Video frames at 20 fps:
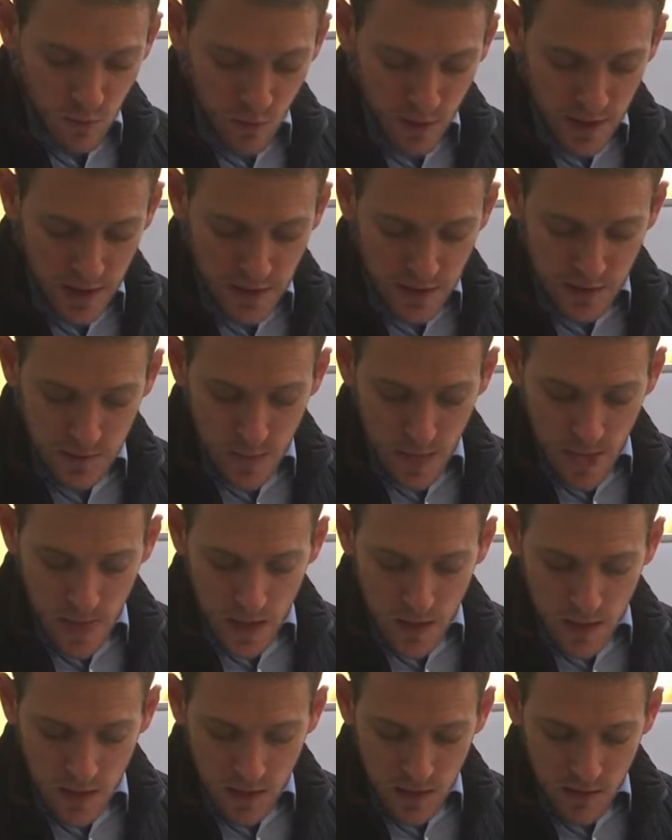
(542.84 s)
reads,
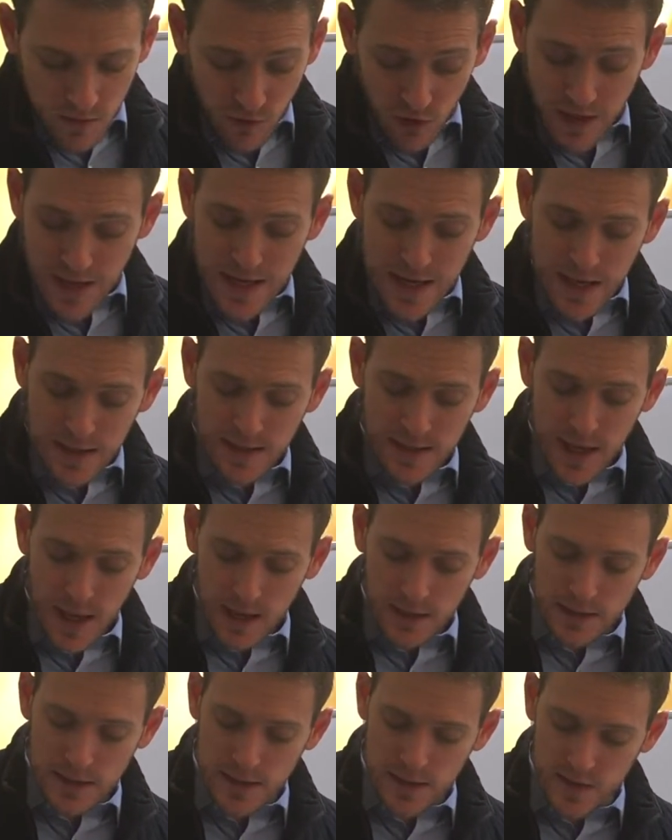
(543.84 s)
for he has
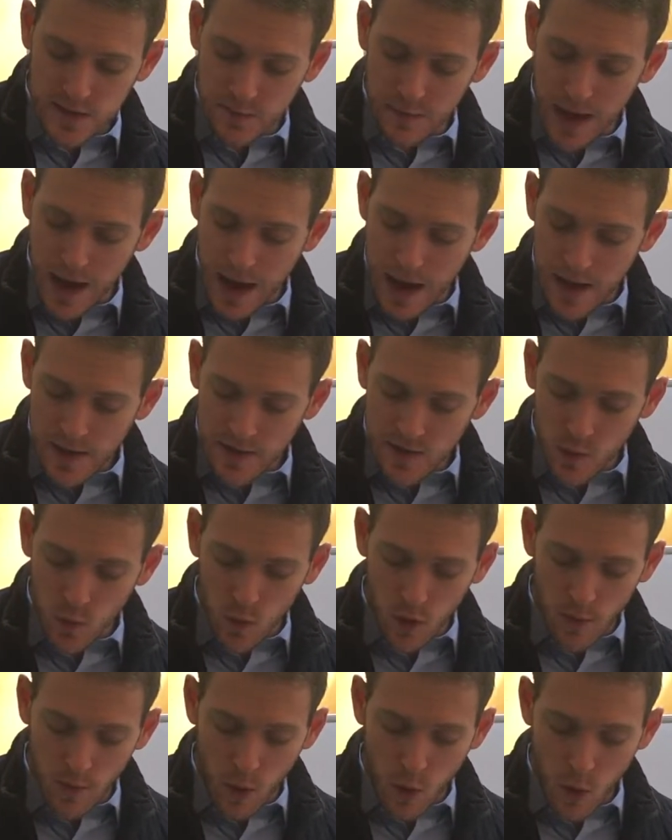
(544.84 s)
not despised
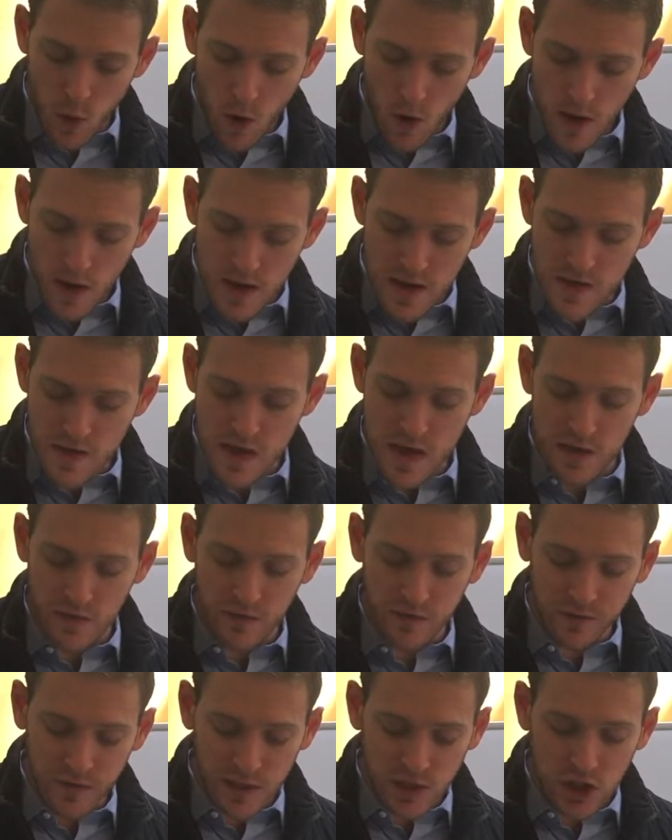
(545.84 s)
or abhorred the
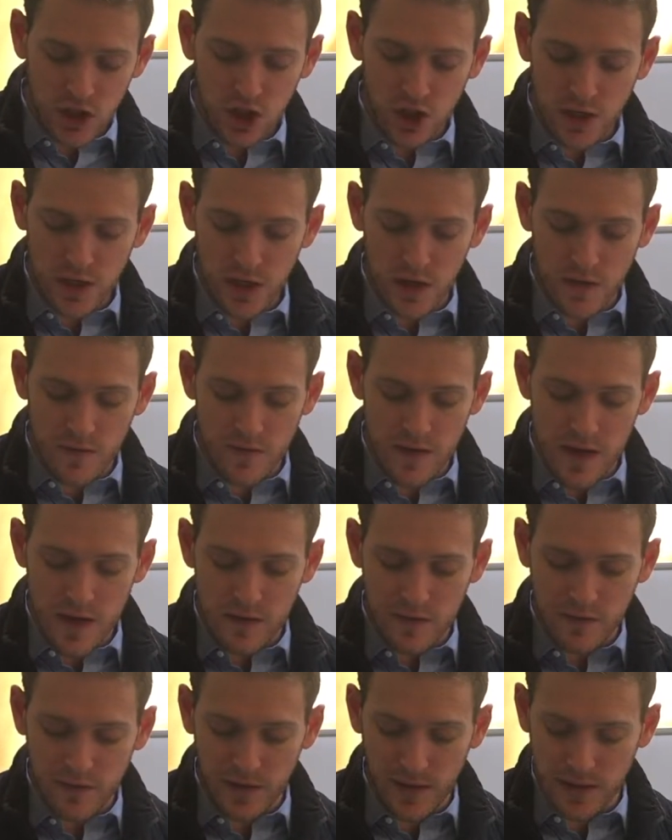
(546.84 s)
affliction of the
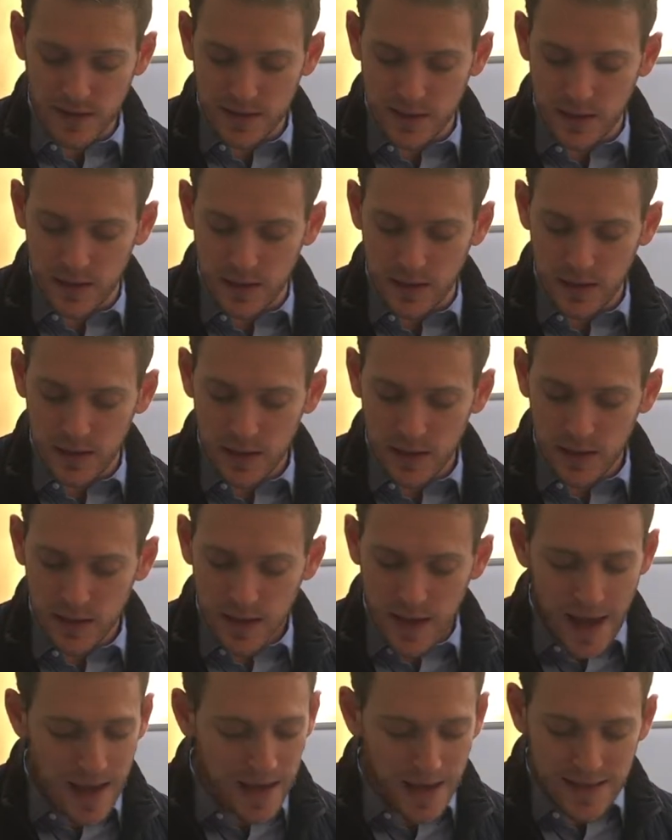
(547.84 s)
afflicted,
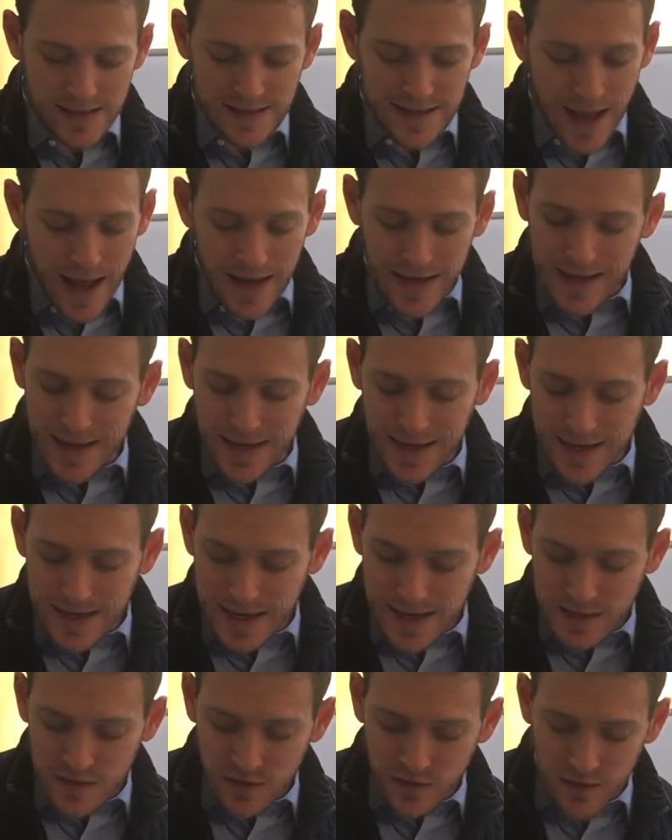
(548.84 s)
and he has not hidden
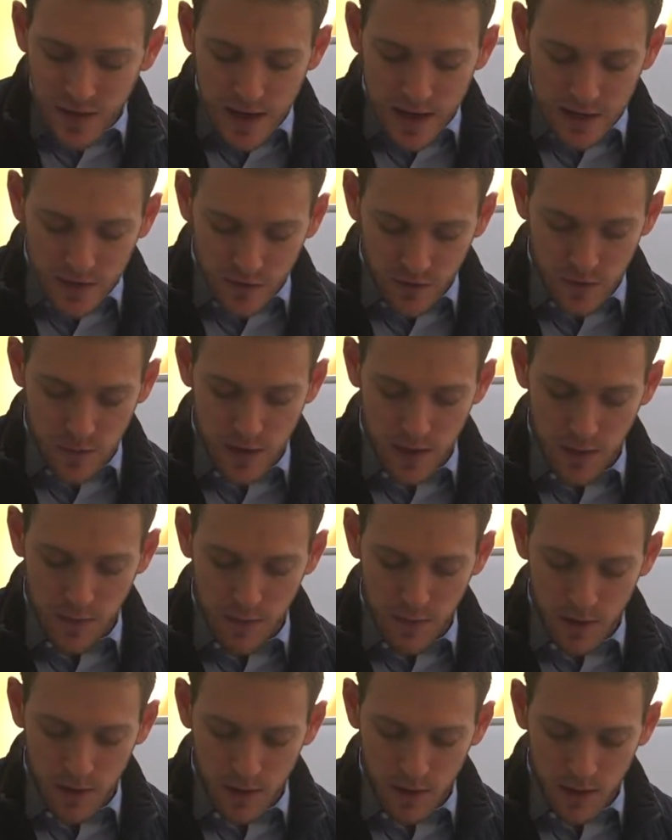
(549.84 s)
his face from
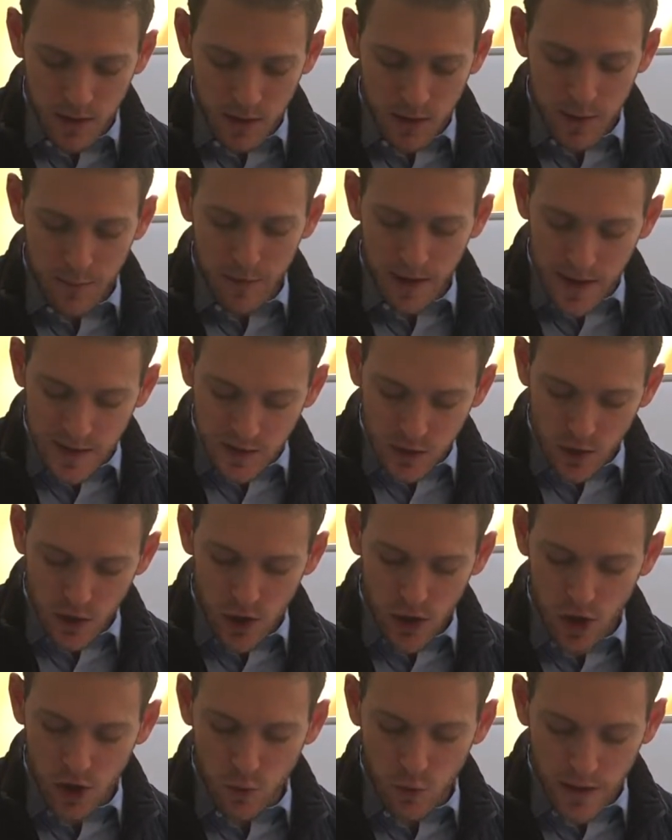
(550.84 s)
him, but has
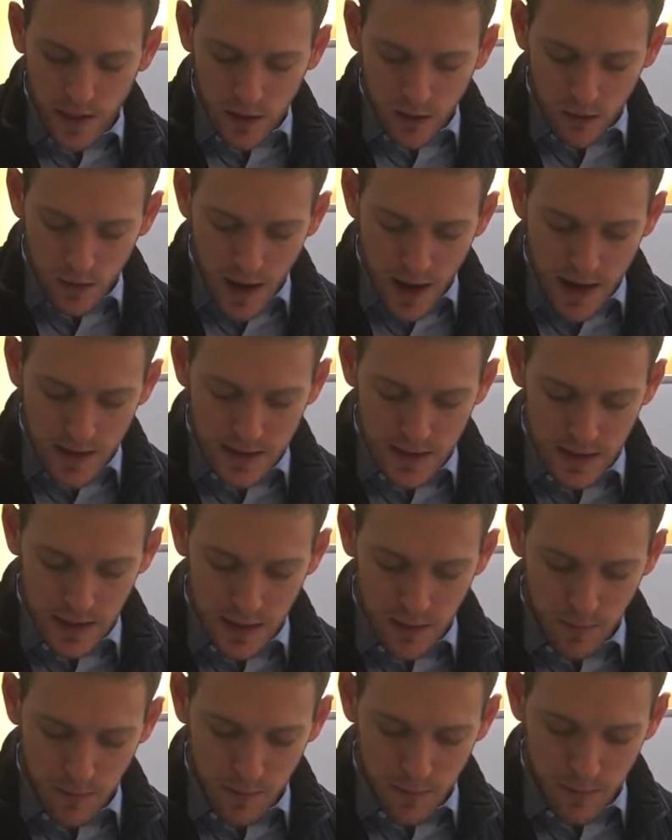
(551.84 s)
heard when he cried to him.